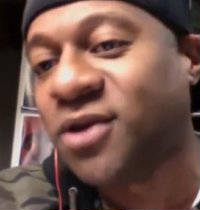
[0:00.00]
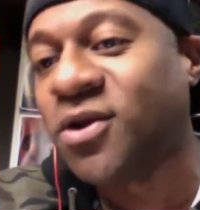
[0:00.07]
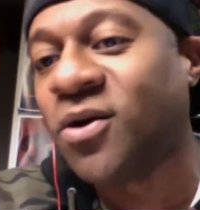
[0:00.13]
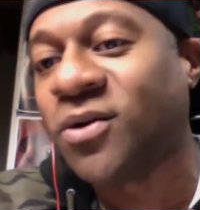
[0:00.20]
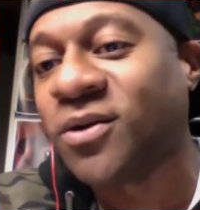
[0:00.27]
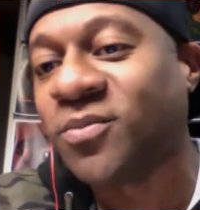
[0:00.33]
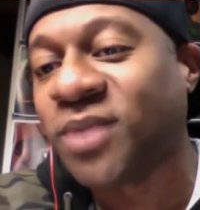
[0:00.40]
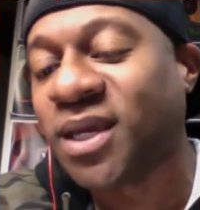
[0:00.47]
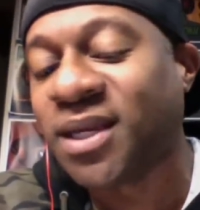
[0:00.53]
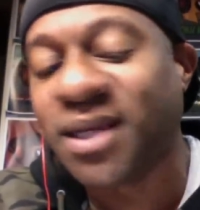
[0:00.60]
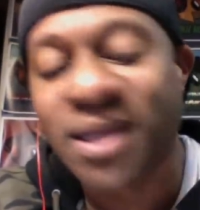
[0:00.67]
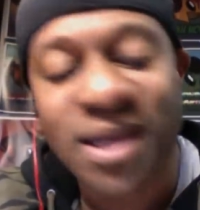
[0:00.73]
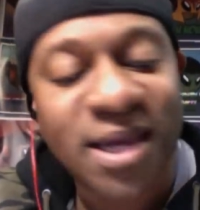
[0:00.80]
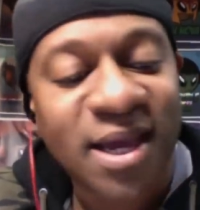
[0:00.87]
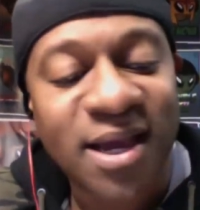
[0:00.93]
You know what I
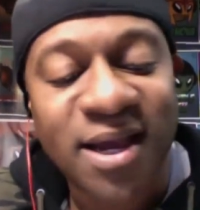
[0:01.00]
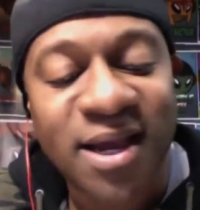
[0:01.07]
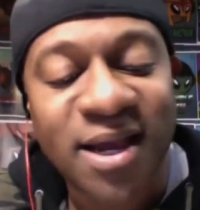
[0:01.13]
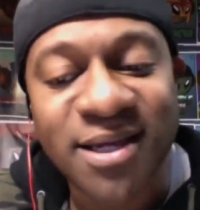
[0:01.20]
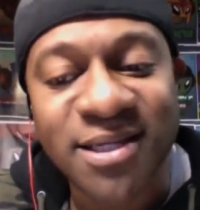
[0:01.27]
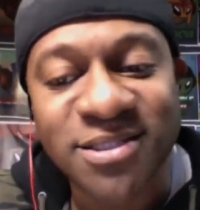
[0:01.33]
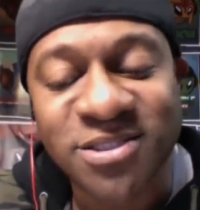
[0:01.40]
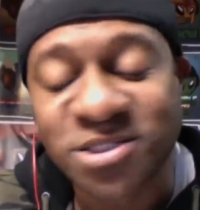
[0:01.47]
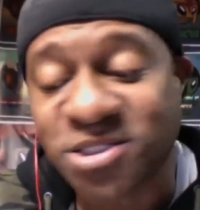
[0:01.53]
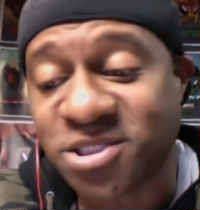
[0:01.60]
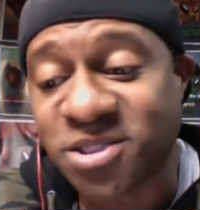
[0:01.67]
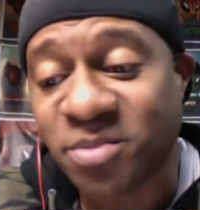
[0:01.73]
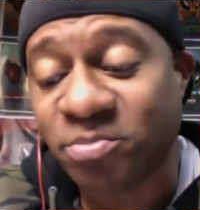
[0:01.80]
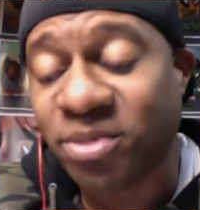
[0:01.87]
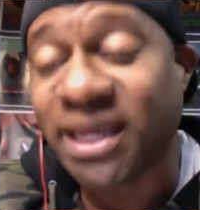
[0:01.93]
mean? It's
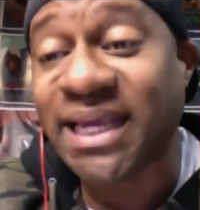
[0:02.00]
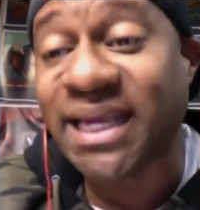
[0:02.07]
just a